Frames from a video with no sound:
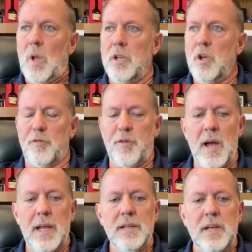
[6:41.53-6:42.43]
You'll
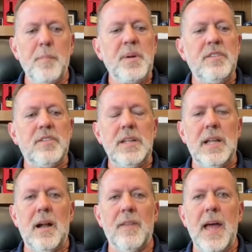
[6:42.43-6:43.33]
find companies in
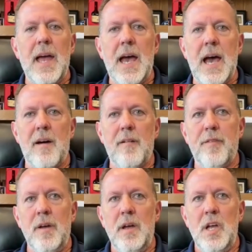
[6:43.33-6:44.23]
there that have
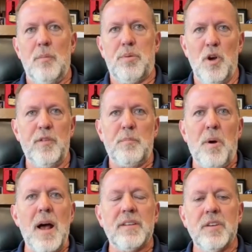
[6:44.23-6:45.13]
proven
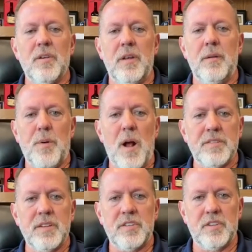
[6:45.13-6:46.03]

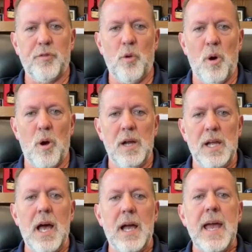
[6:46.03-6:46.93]
processes for
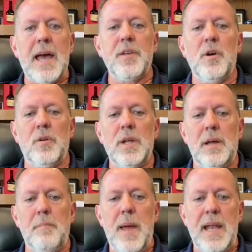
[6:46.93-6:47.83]
cathode
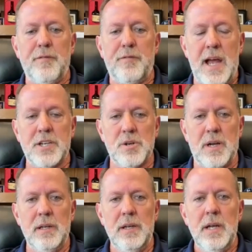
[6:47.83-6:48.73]

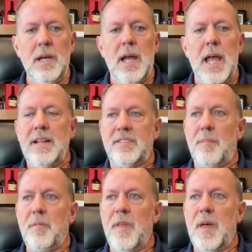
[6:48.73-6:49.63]
manufacturing. And
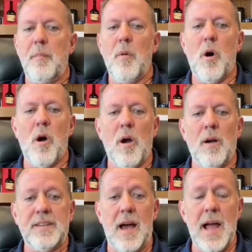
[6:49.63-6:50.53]
some of them are
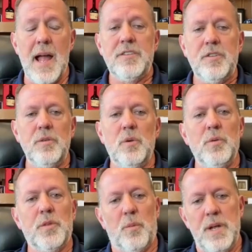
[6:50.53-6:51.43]
tied to
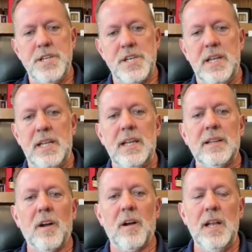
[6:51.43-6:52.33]
the region in that
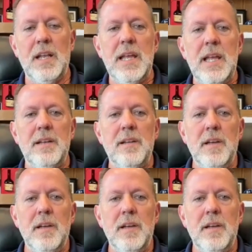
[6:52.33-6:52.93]
they're going to need